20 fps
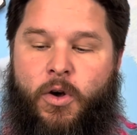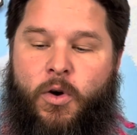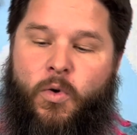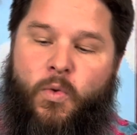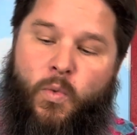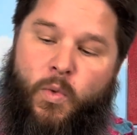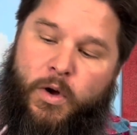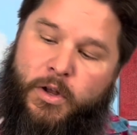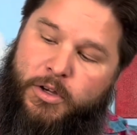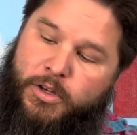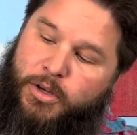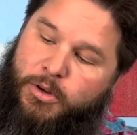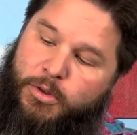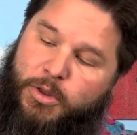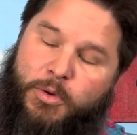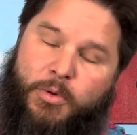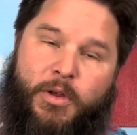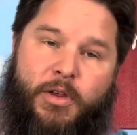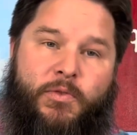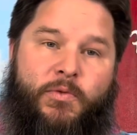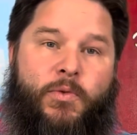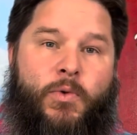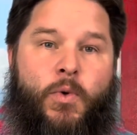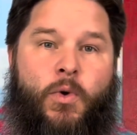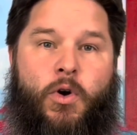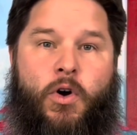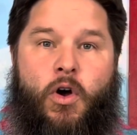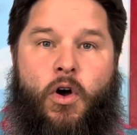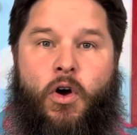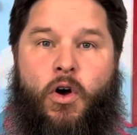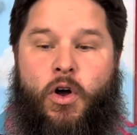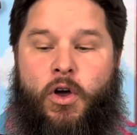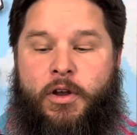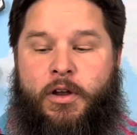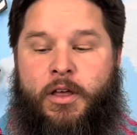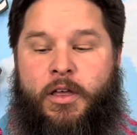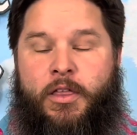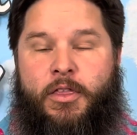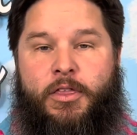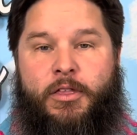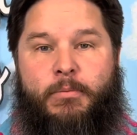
1, 2, 3, and 4 on the